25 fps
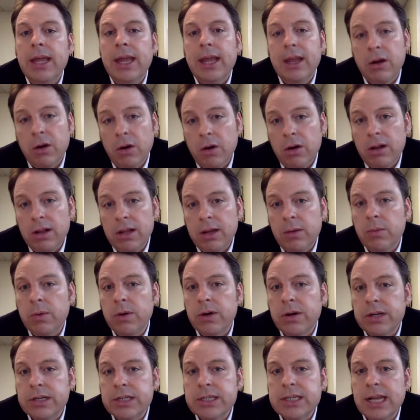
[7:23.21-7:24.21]
And currently
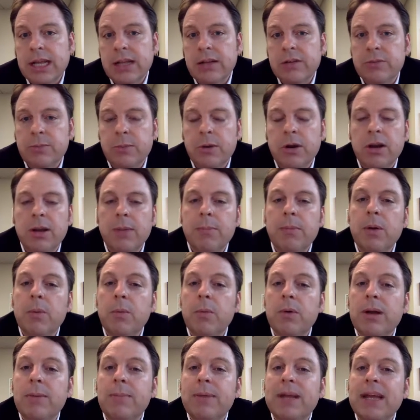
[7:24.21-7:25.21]
we're in a seller's market.
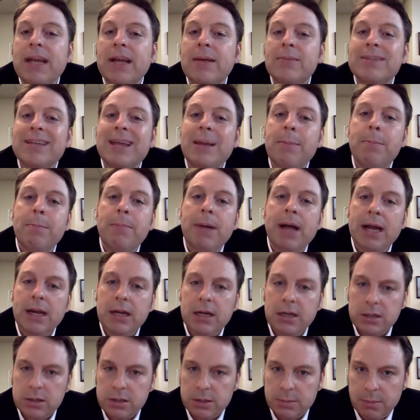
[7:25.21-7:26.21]
But when it becomes a
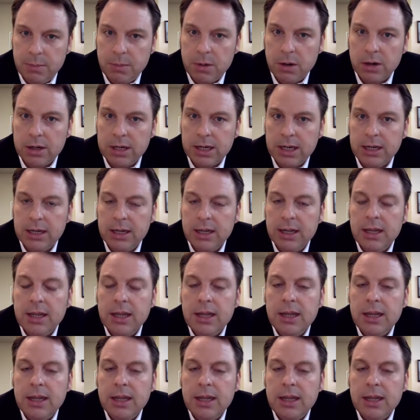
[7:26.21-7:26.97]
buyer's market,